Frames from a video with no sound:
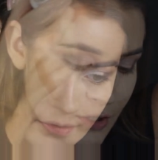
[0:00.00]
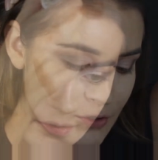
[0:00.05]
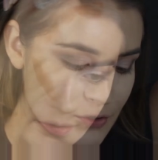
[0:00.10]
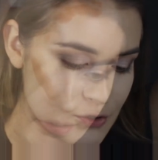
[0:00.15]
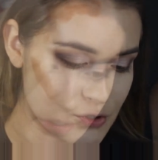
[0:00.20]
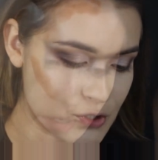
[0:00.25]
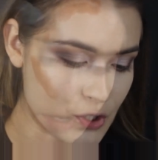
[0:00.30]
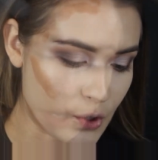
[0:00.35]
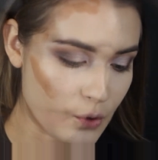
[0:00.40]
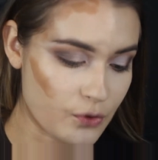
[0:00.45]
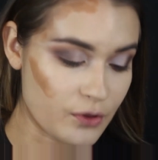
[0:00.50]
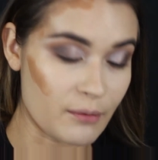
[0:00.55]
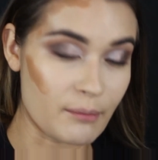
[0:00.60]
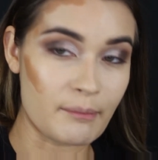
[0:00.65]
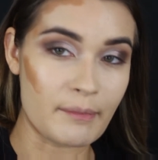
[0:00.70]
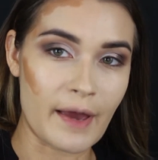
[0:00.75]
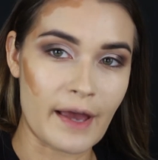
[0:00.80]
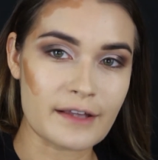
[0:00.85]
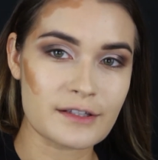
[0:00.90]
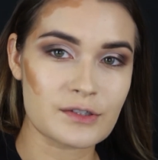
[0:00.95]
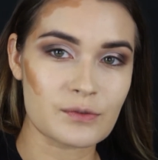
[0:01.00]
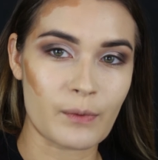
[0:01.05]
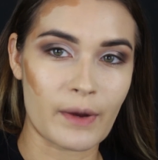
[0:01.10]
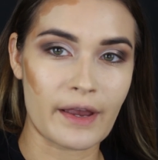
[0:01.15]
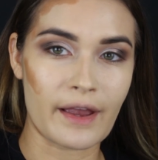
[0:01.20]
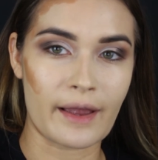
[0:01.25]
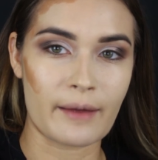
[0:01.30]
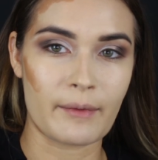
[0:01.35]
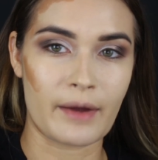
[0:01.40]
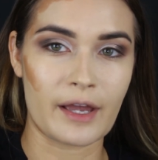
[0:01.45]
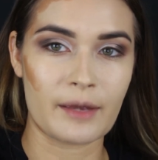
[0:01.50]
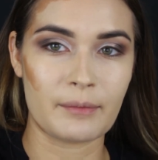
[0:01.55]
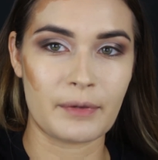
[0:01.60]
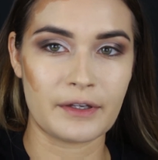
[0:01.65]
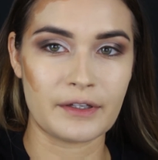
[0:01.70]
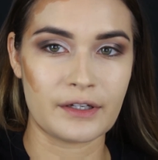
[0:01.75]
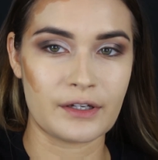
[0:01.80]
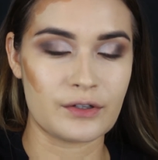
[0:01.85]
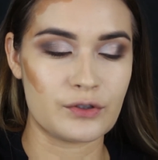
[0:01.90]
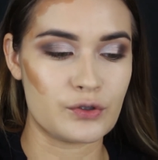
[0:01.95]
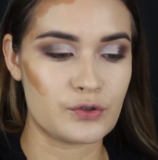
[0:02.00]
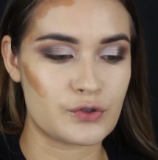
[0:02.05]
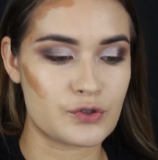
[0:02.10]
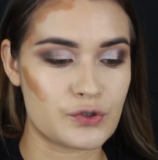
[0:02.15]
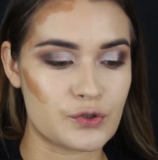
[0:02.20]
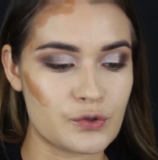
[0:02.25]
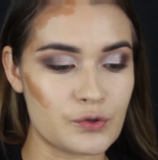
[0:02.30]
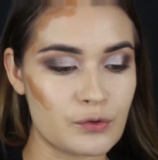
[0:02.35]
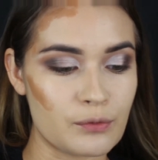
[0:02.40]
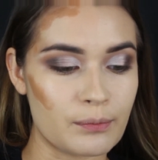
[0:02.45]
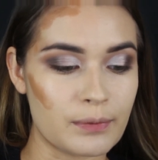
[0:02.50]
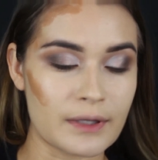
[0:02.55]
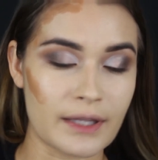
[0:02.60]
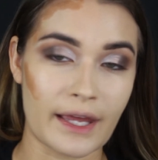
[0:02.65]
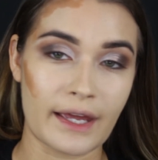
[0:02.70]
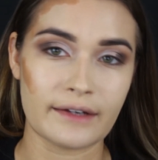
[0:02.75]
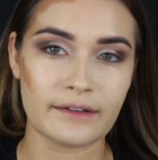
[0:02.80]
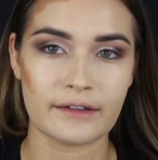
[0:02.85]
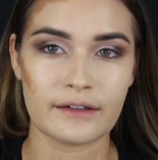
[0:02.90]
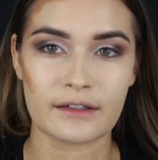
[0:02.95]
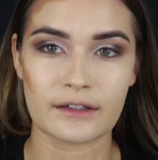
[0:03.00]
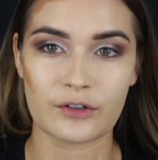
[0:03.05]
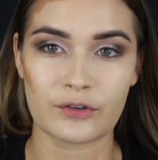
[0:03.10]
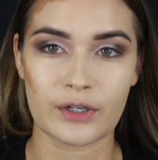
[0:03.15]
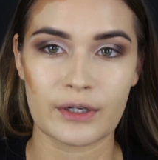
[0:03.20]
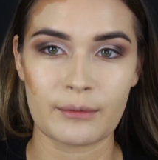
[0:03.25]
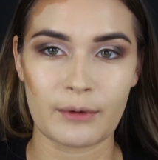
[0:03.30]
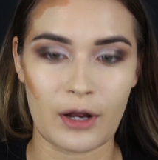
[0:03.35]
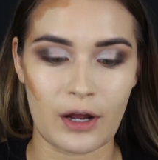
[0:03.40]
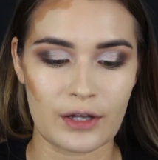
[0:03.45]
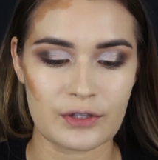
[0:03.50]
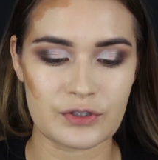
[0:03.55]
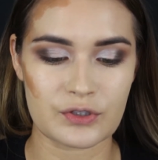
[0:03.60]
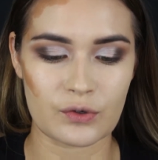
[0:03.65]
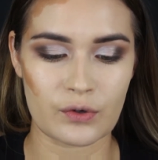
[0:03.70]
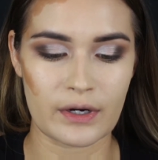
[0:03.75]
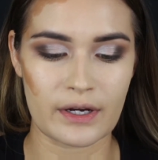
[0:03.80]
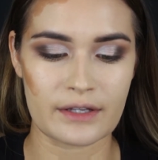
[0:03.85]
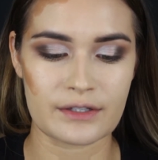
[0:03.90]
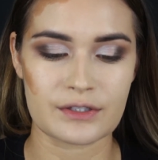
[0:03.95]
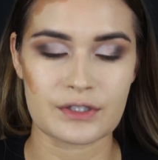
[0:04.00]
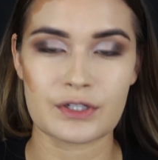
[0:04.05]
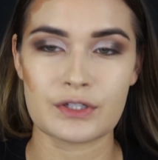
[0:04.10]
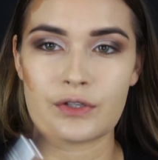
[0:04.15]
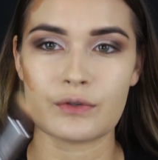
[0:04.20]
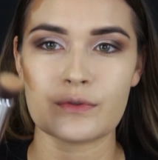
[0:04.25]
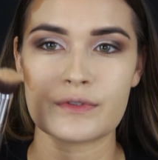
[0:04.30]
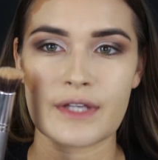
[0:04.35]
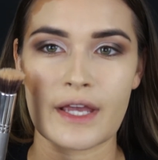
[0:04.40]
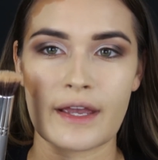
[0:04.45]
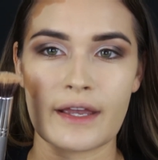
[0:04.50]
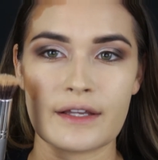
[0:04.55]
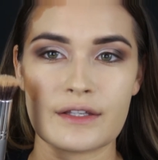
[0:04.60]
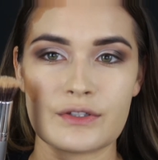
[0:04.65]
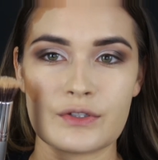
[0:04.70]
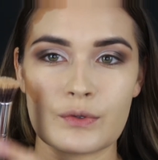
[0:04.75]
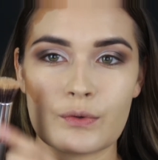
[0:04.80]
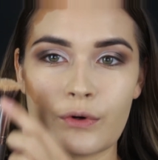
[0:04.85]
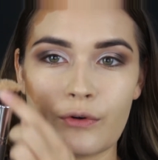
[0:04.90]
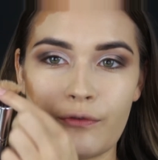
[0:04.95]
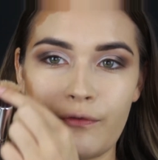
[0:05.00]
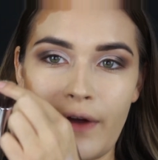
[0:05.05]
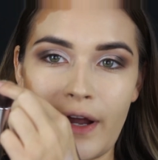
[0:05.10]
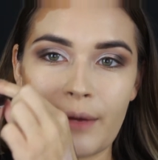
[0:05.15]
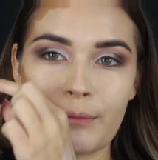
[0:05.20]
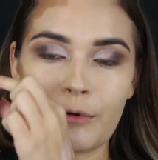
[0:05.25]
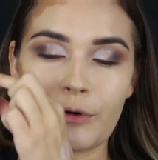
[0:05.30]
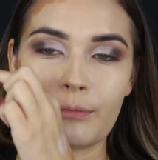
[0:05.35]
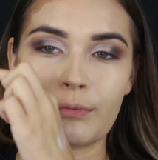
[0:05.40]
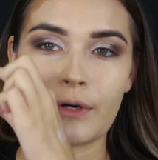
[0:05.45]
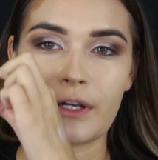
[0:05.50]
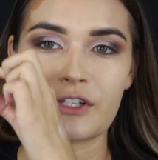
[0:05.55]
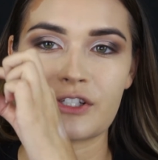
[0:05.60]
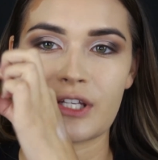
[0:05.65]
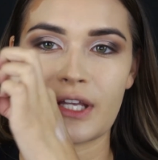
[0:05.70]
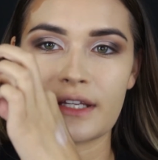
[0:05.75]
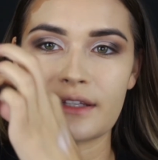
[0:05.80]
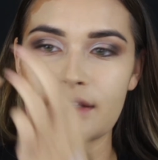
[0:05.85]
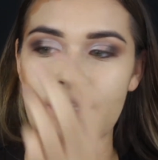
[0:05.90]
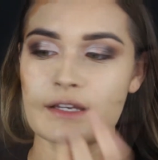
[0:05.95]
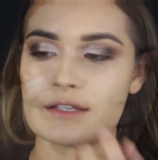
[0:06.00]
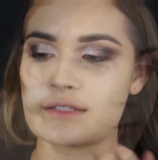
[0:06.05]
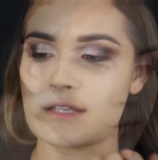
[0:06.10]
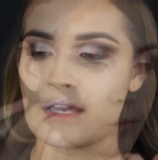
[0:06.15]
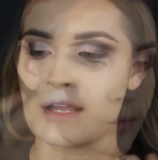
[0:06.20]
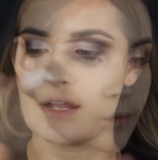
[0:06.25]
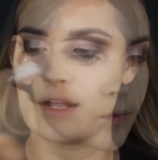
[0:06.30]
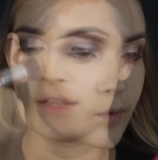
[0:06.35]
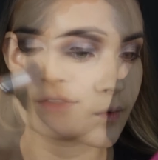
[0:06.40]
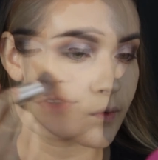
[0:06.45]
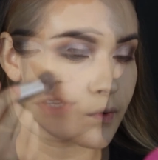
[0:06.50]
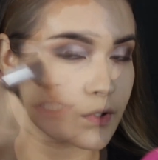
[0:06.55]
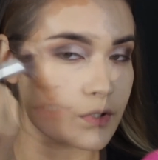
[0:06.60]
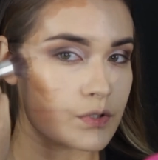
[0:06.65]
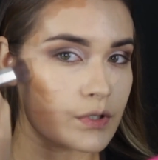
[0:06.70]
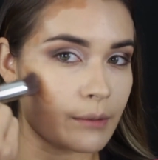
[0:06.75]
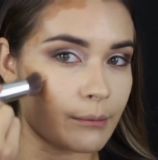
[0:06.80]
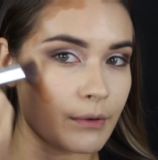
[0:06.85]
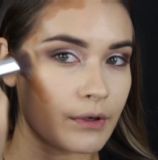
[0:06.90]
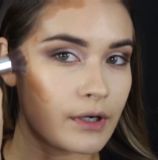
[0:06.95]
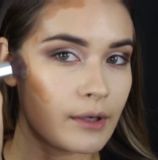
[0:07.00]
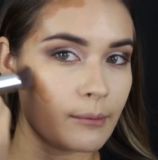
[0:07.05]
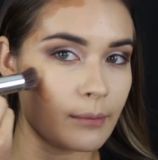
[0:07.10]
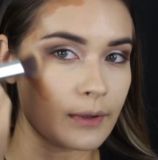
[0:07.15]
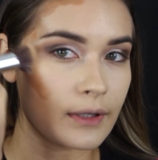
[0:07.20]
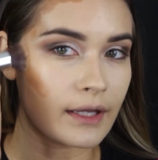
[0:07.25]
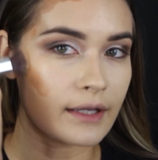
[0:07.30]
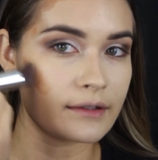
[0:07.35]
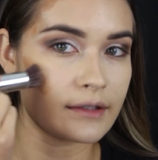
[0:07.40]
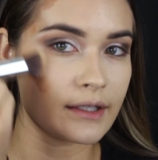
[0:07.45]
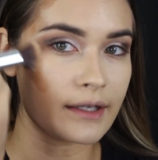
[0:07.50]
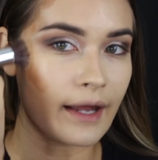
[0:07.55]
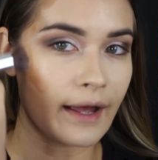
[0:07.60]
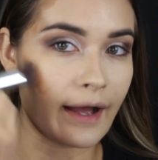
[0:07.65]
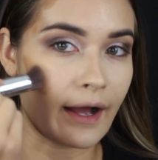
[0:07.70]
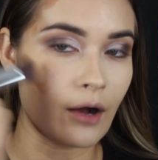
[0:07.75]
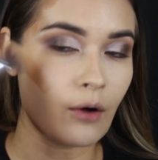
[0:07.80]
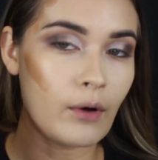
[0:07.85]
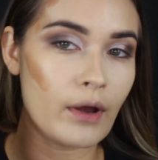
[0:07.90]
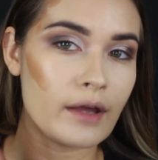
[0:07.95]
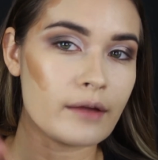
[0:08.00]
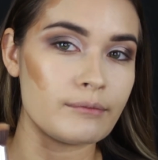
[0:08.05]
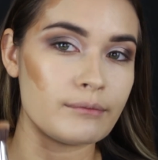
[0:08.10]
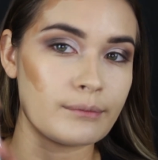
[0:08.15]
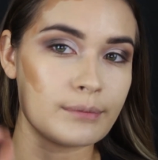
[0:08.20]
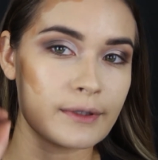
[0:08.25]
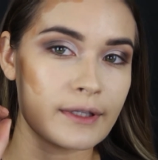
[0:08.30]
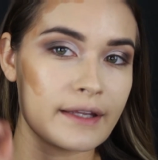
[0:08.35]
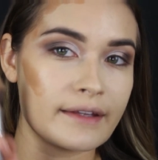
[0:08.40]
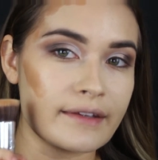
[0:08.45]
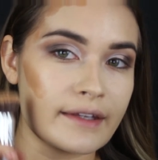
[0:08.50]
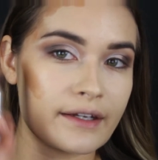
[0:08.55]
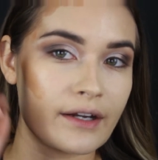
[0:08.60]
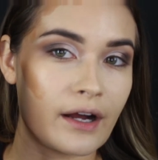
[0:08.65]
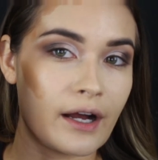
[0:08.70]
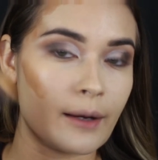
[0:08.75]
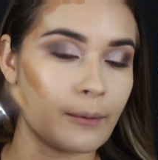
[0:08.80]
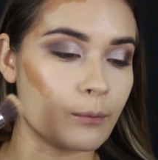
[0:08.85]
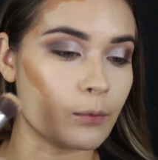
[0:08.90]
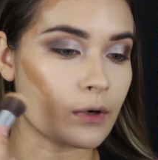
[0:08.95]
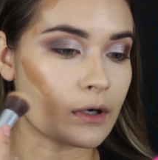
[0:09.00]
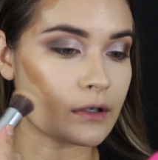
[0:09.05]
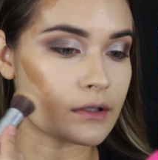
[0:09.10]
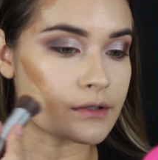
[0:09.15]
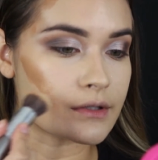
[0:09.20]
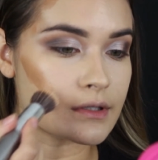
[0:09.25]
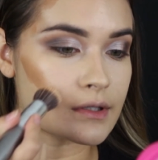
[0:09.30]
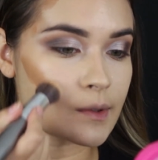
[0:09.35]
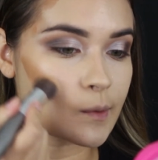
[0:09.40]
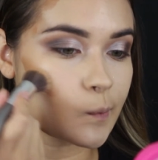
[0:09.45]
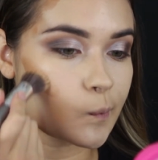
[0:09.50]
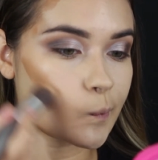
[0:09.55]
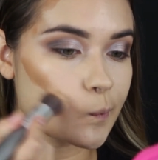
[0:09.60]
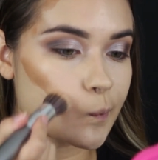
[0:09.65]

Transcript: So the best way, in my opinion, to blend cream contour is to use a Duo Fiber brush like this. So I'm gonna blend it out and blend it upwards.